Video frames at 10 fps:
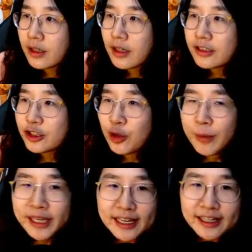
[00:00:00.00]
So
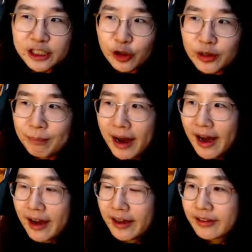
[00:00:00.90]
making the solid
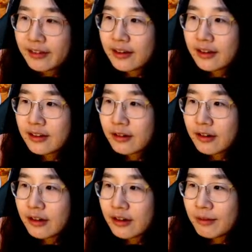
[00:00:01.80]
part
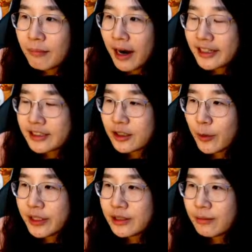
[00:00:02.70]
really
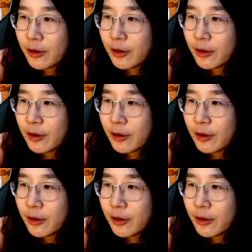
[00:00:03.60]
small.